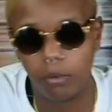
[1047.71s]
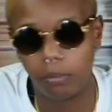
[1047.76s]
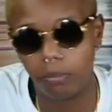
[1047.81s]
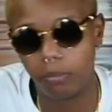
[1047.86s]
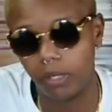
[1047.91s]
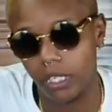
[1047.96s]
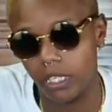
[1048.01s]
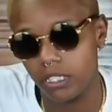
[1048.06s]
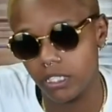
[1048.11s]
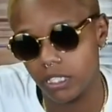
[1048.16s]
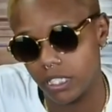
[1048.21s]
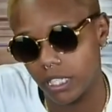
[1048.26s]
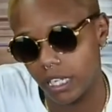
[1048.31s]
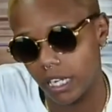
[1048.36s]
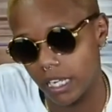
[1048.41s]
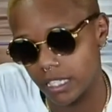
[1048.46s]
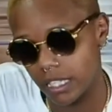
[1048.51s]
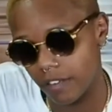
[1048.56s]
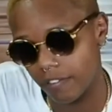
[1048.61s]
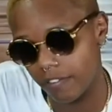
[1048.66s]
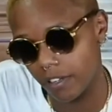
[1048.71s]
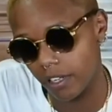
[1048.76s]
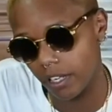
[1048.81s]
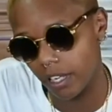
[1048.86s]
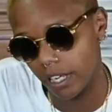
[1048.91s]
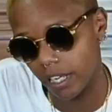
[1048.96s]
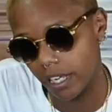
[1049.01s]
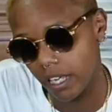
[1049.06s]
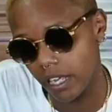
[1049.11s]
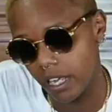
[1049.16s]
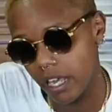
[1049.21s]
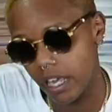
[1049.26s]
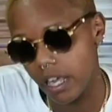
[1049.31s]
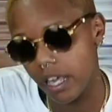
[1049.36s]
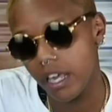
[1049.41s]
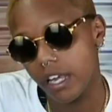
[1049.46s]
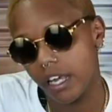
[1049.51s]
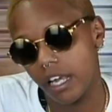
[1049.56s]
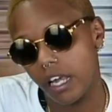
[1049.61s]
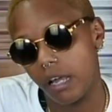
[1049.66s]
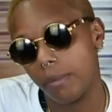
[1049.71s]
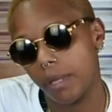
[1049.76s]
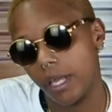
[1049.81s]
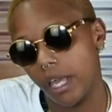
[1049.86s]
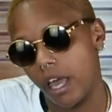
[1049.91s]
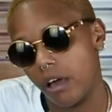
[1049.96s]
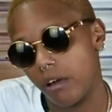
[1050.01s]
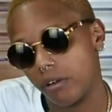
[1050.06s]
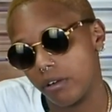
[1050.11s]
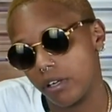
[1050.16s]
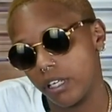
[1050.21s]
places it as. I feel like coming out